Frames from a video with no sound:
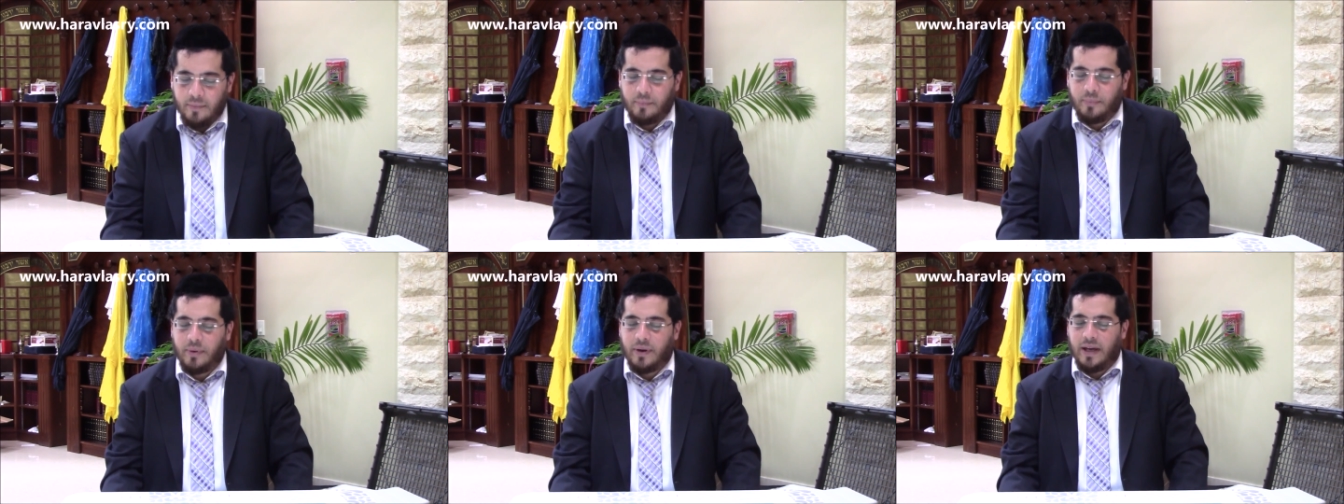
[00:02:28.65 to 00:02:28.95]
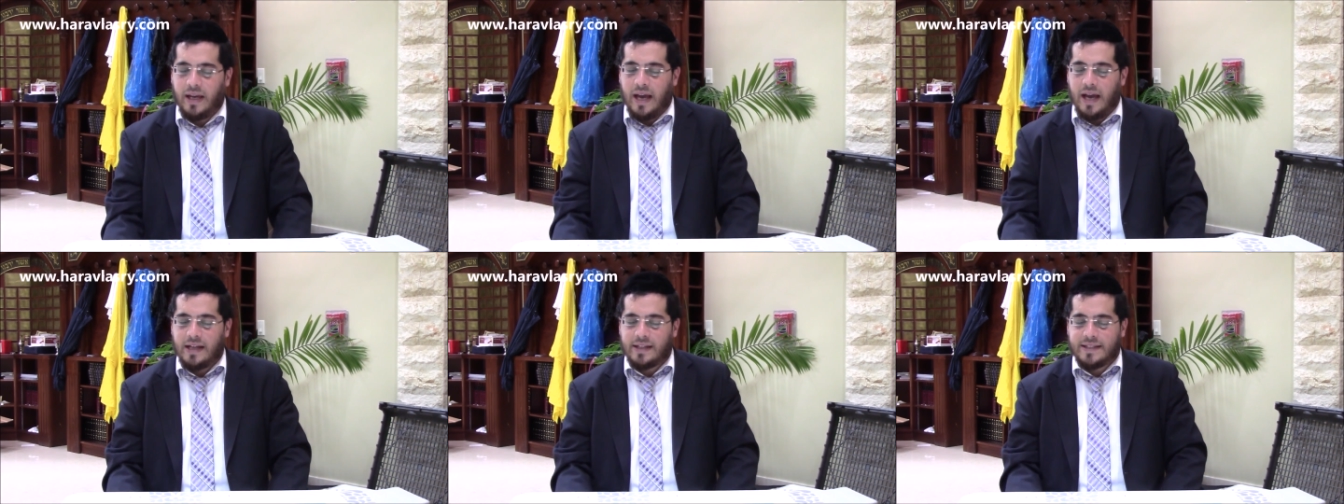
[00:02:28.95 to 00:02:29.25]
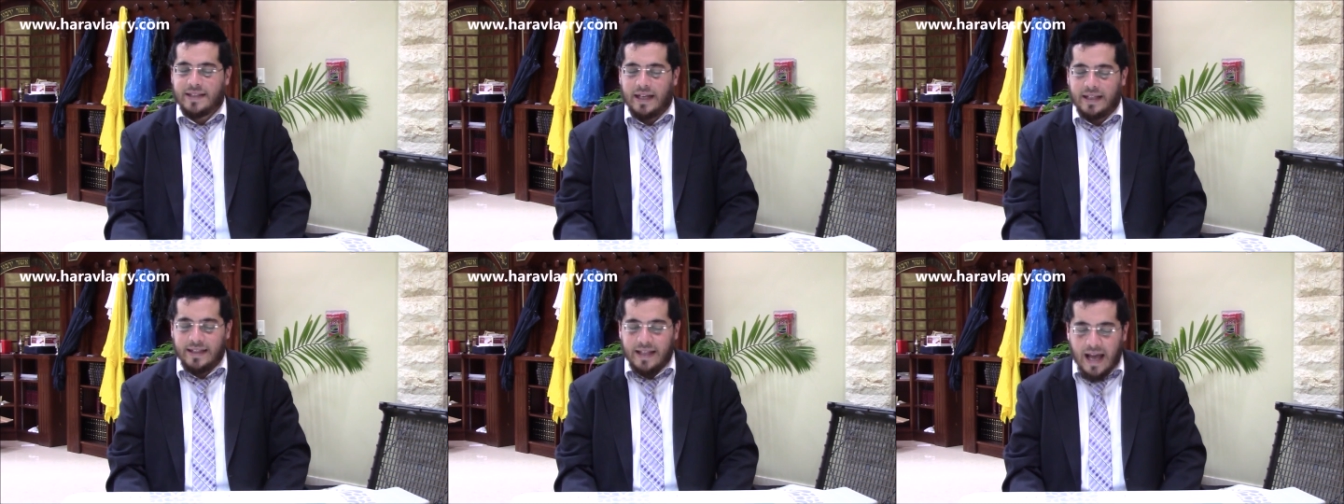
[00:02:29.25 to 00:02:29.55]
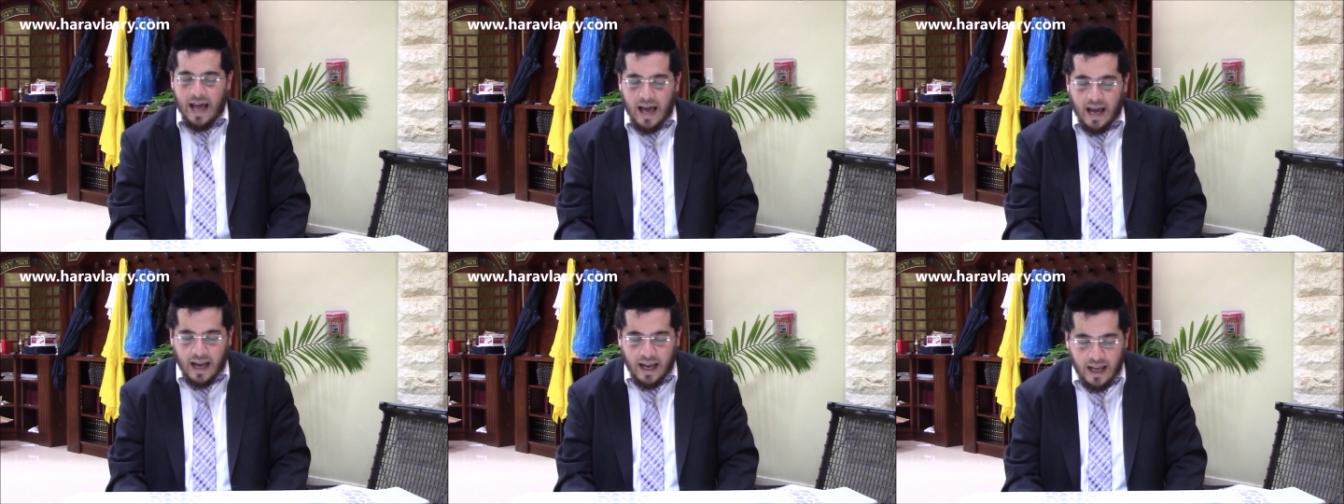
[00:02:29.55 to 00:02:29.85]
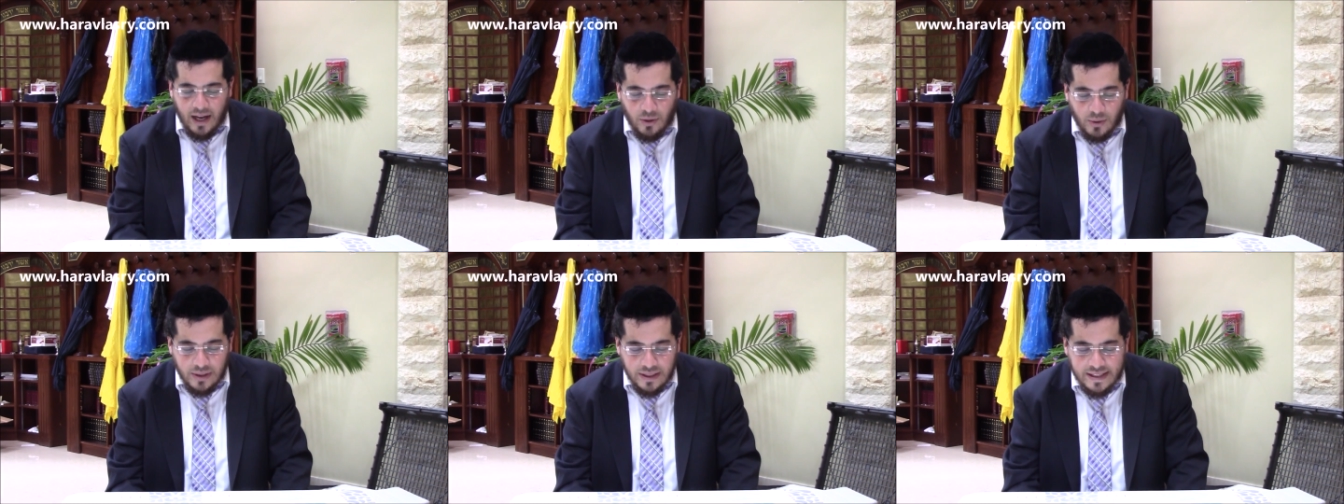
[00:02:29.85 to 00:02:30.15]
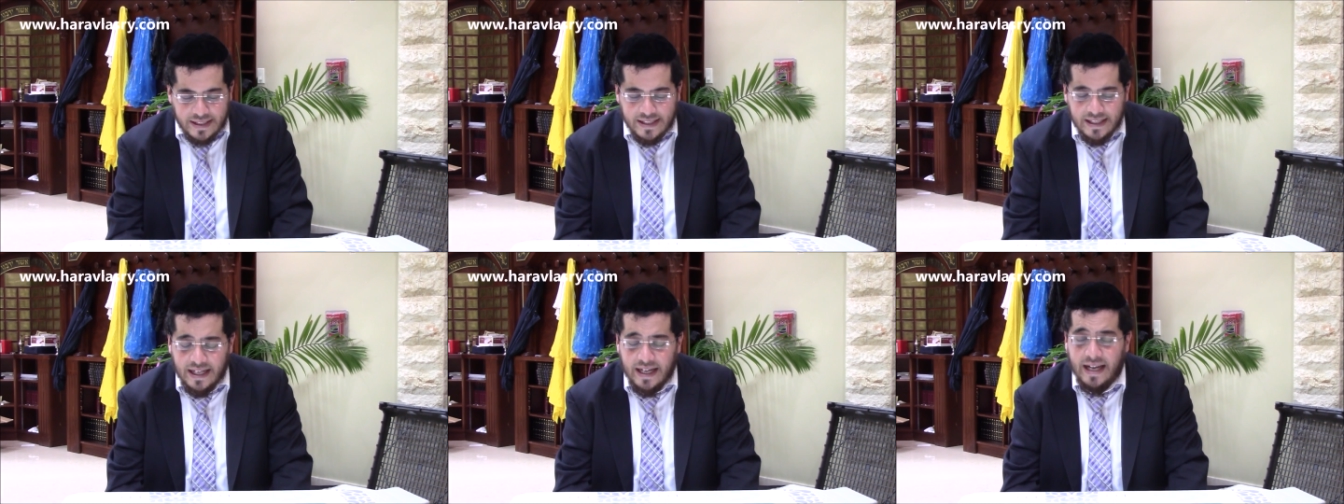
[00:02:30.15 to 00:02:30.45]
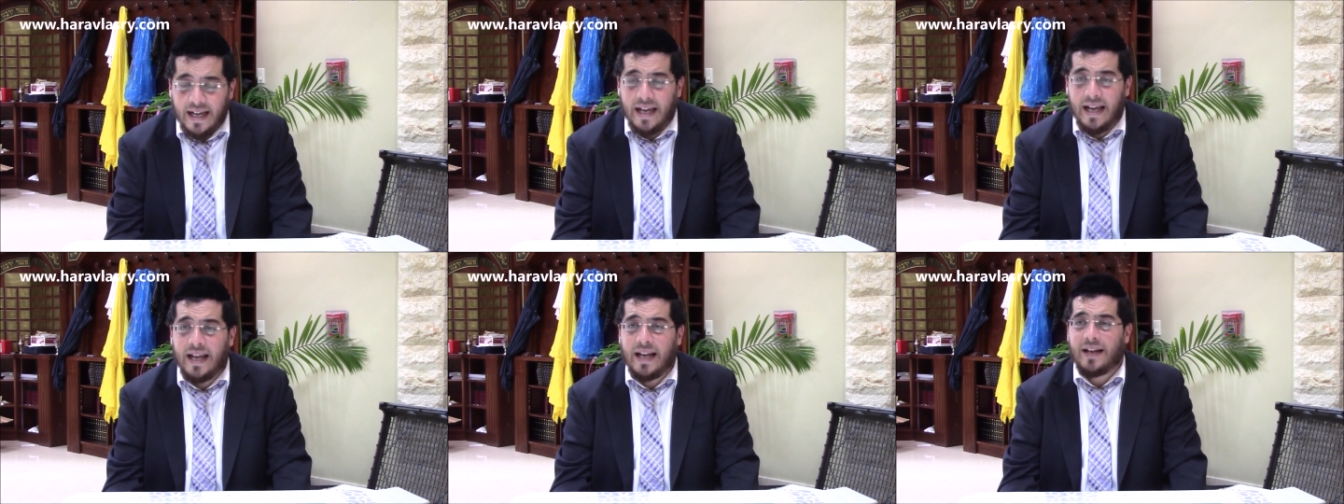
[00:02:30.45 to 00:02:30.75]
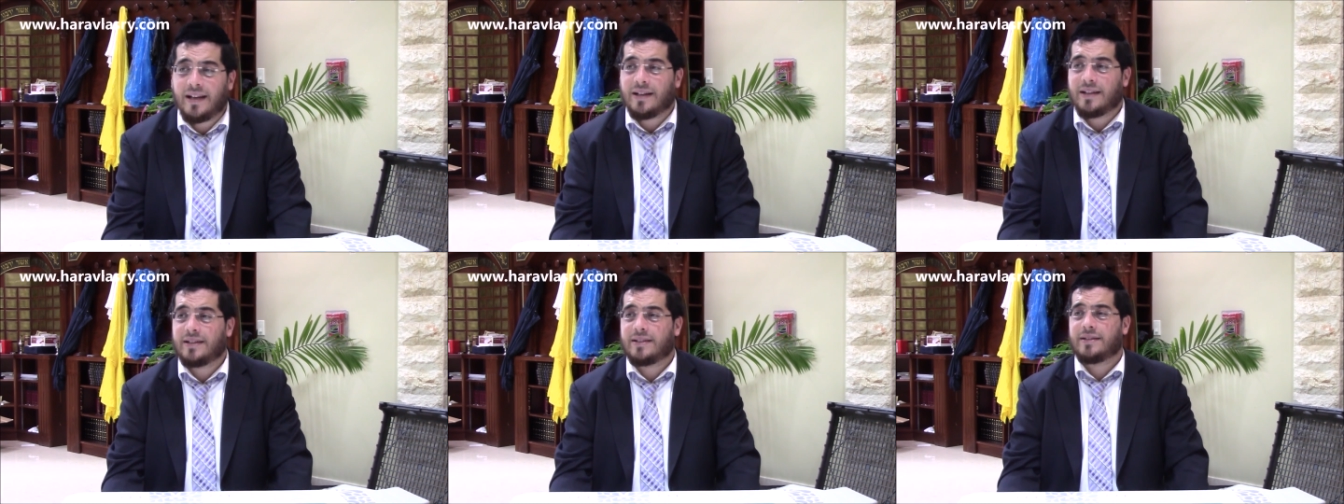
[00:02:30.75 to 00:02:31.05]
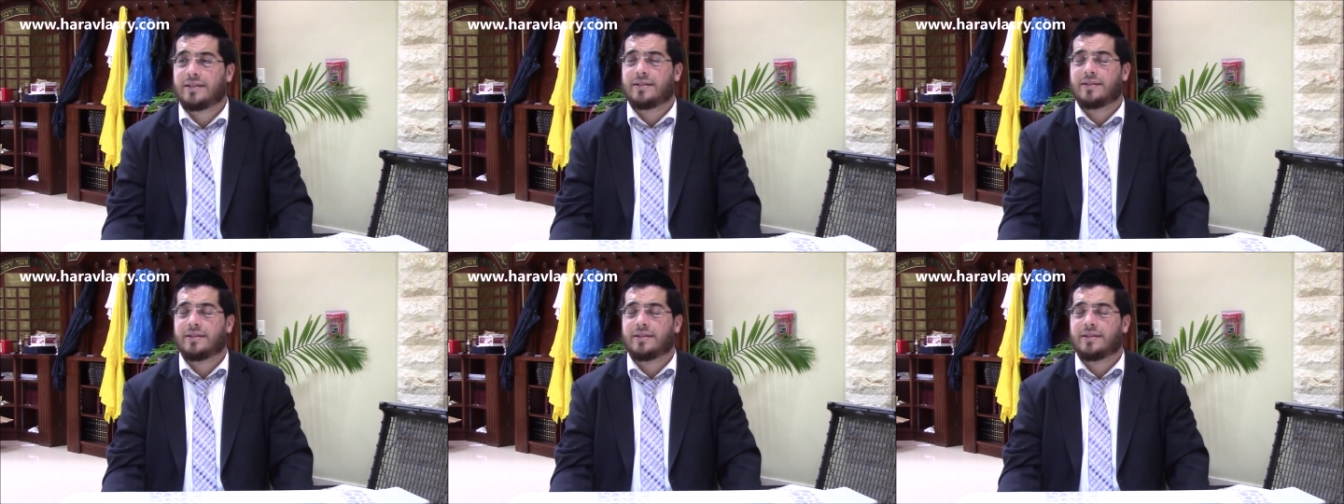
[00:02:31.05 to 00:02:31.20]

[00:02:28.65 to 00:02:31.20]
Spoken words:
Pri Etz Hadar Elu Israel,